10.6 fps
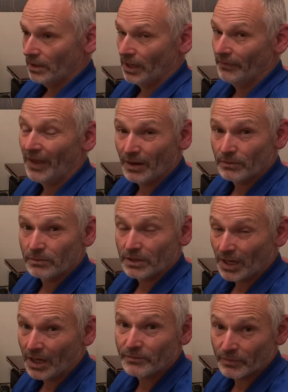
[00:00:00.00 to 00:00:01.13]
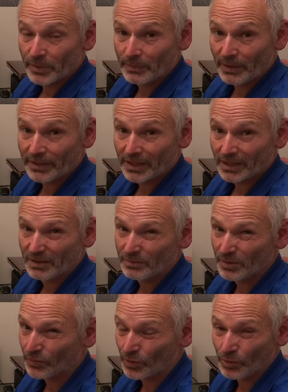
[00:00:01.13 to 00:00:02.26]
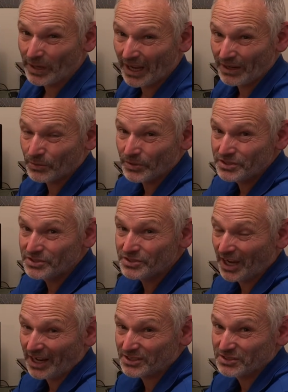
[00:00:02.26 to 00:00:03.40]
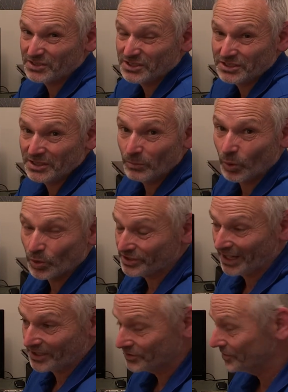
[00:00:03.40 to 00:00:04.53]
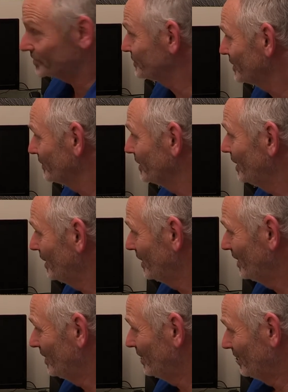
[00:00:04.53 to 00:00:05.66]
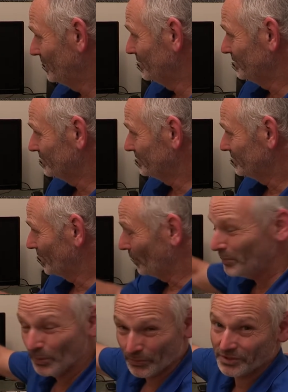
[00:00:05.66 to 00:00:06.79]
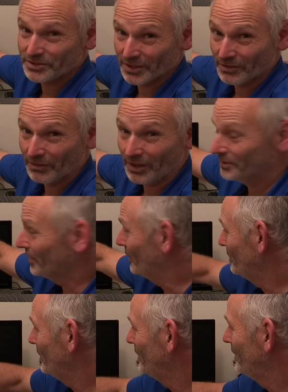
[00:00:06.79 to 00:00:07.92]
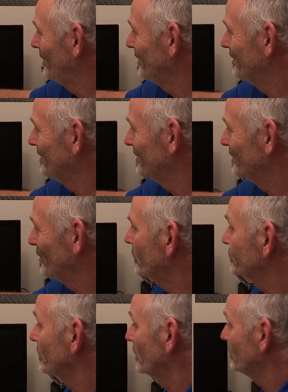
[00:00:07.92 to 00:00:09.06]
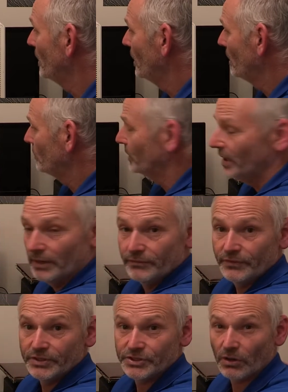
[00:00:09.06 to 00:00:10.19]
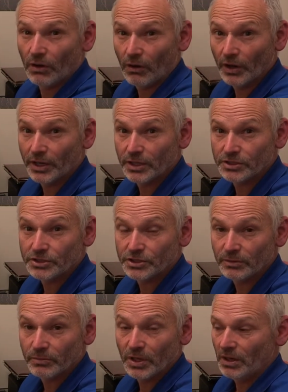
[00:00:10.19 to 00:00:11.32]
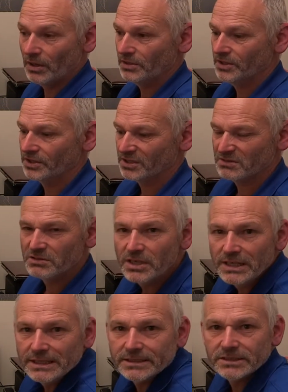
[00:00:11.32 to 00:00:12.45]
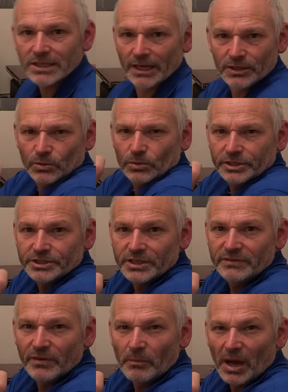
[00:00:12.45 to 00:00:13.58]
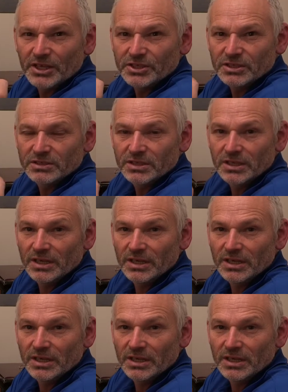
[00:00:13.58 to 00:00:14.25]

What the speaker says: And that came from America before we had all these taxes, these import taxes and stuff. So I built this at the right time. Right, so we have this high-end chip that can take all this information